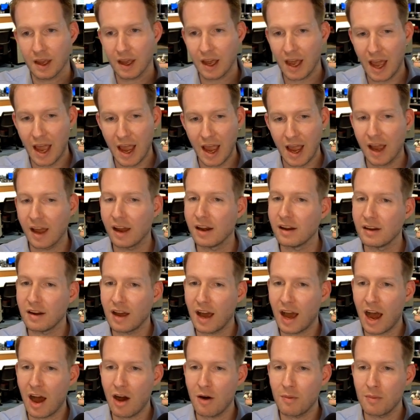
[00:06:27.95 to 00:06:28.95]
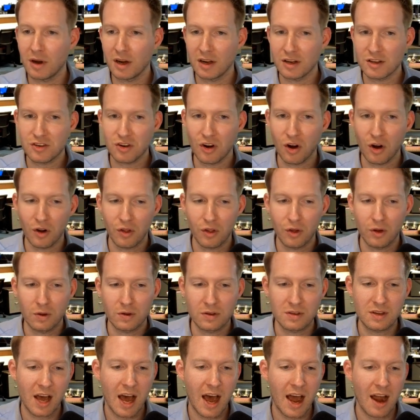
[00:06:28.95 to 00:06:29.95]
And how much are
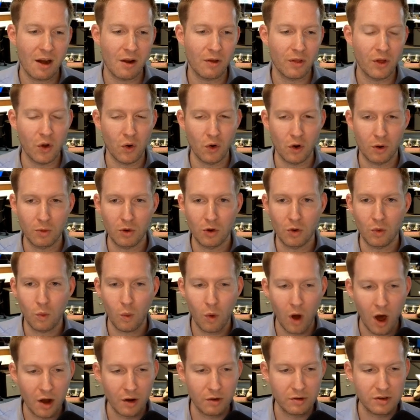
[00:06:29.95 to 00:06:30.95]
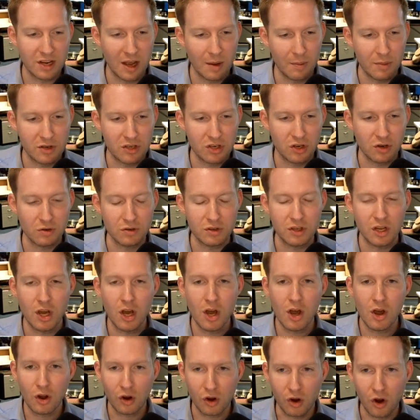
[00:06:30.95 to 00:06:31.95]
those higher than normal water temperatures
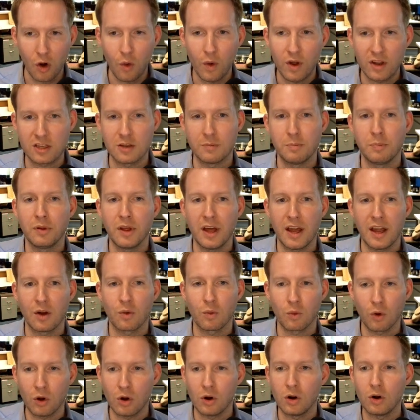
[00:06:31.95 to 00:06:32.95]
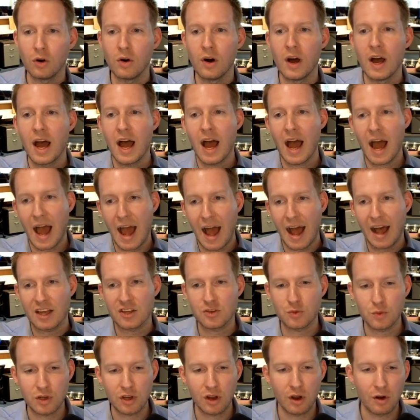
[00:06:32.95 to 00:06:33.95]
going to play a role as
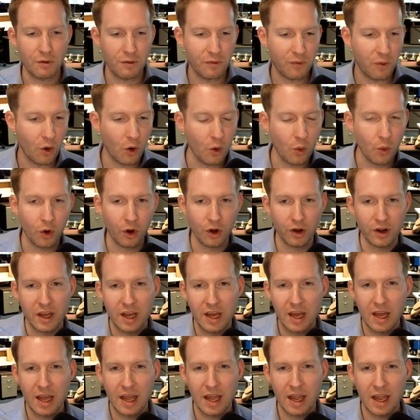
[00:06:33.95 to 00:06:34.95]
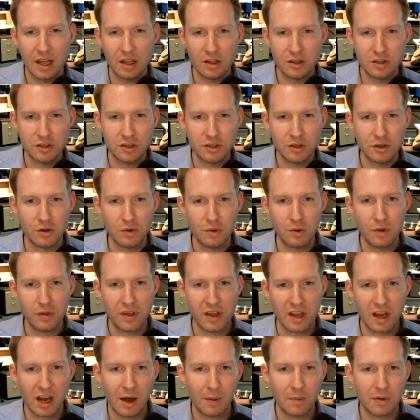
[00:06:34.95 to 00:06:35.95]
we go forward into
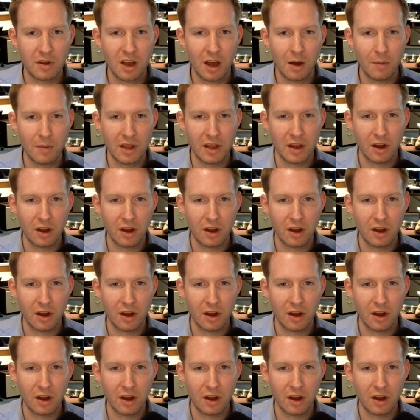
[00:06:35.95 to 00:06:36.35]
the upcoming